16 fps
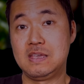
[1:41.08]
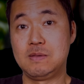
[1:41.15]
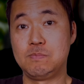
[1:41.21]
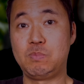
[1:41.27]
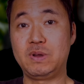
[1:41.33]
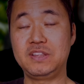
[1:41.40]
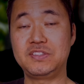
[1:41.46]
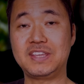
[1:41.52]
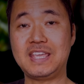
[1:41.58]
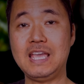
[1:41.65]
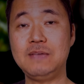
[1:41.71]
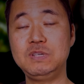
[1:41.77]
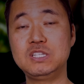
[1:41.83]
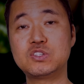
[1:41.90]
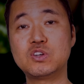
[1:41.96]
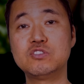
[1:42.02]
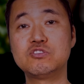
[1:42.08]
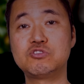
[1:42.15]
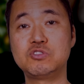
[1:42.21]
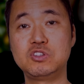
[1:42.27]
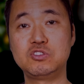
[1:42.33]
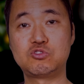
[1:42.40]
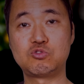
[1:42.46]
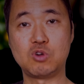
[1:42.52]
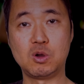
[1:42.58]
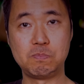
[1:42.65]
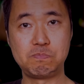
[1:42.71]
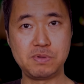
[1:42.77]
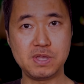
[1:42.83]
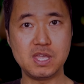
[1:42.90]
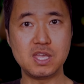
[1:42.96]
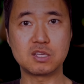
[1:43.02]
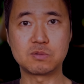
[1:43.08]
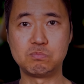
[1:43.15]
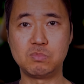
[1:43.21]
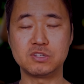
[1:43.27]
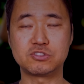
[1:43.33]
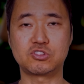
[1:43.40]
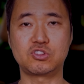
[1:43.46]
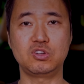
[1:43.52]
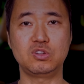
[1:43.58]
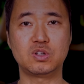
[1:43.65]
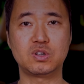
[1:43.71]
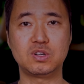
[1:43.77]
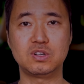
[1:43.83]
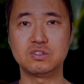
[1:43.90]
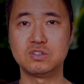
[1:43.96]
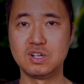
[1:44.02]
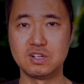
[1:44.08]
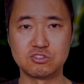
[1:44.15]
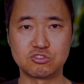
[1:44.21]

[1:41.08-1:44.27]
But in the game, he turns you into a big, muscular,